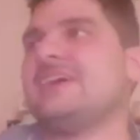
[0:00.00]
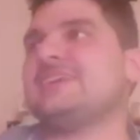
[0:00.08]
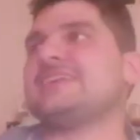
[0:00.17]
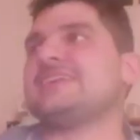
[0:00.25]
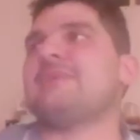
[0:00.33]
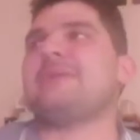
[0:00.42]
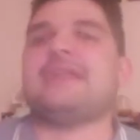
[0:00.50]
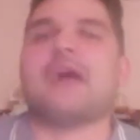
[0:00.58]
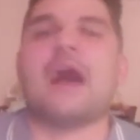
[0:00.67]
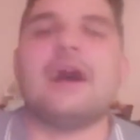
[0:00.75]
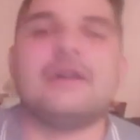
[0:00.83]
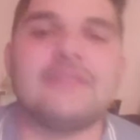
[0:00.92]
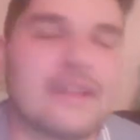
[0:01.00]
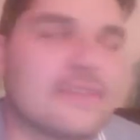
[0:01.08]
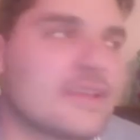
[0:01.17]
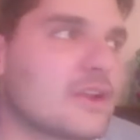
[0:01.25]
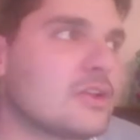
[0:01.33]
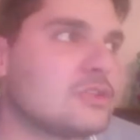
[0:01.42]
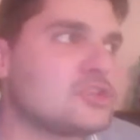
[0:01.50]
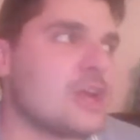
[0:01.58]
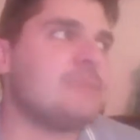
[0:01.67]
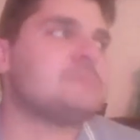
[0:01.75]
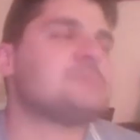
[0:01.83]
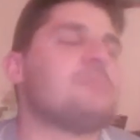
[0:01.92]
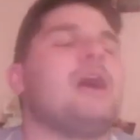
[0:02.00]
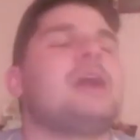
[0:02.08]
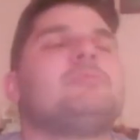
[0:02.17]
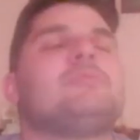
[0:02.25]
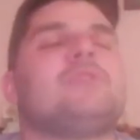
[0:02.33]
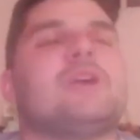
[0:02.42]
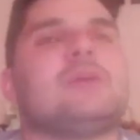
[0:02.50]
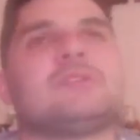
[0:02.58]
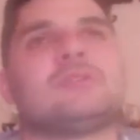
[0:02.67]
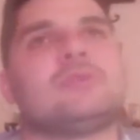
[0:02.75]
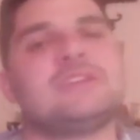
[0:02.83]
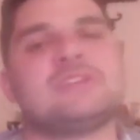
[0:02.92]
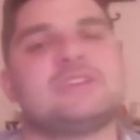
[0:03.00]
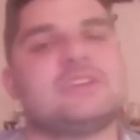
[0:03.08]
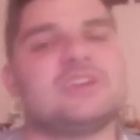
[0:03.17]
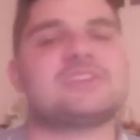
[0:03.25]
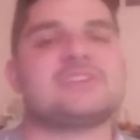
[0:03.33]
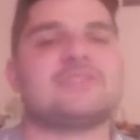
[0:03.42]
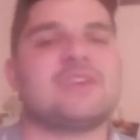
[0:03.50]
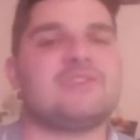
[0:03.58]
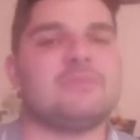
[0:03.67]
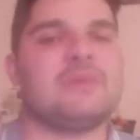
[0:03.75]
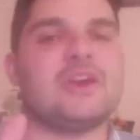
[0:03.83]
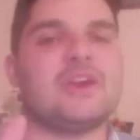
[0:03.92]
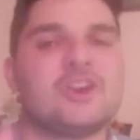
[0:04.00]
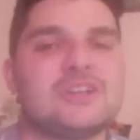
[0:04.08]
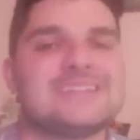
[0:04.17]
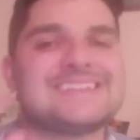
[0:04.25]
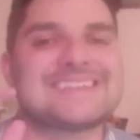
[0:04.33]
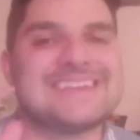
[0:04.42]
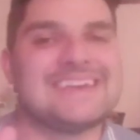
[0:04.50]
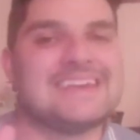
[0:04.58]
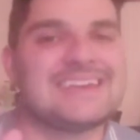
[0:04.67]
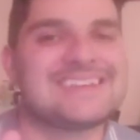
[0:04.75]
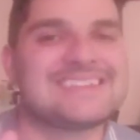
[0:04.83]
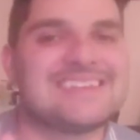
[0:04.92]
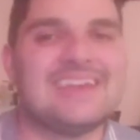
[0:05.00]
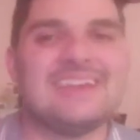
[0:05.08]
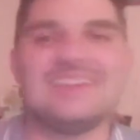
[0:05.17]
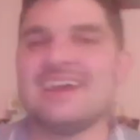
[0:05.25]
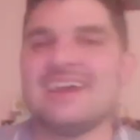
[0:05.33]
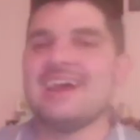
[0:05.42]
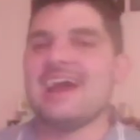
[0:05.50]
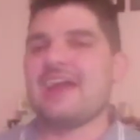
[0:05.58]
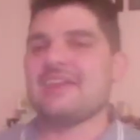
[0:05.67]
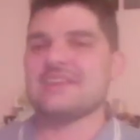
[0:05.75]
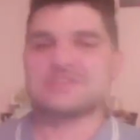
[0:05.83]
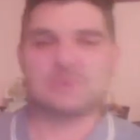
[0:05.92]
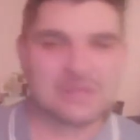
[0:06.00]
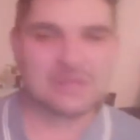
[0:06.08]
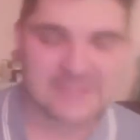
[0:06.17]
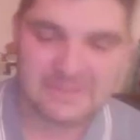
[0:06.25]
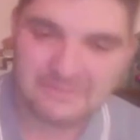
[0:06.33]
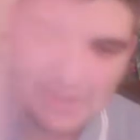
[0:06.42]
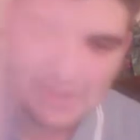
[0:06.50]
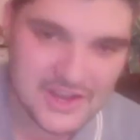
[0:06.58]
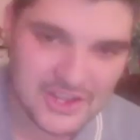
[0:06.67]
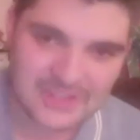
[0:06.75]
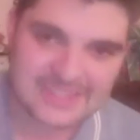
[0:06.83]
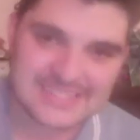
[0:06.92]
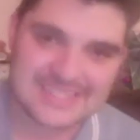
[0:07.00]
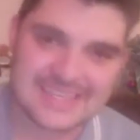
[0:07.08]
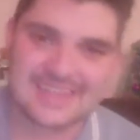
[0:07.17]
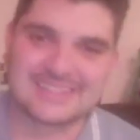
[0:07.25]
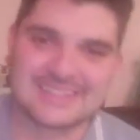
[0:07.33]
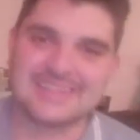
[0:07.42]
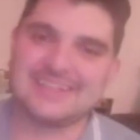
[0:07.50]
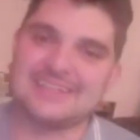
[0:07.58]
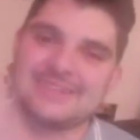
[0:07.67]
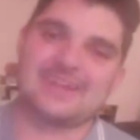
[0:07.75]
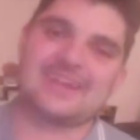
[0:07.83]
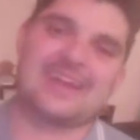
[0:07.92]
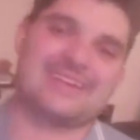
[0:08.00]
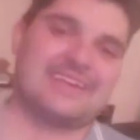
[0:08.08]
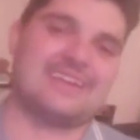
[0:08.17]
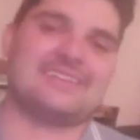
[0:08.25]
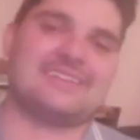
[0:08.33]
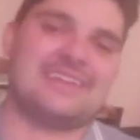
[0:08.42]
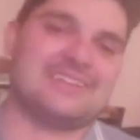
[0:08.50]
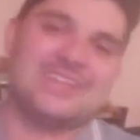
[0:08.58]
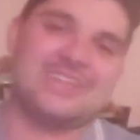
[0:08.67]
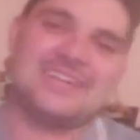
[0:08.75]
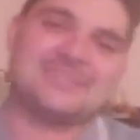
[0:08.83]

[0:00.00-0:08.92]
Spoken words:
And I mean, none of the James Bond films in recent years have given me a good skiing scene. And this one is a very good skiing scene. Like I said, he's getting chased by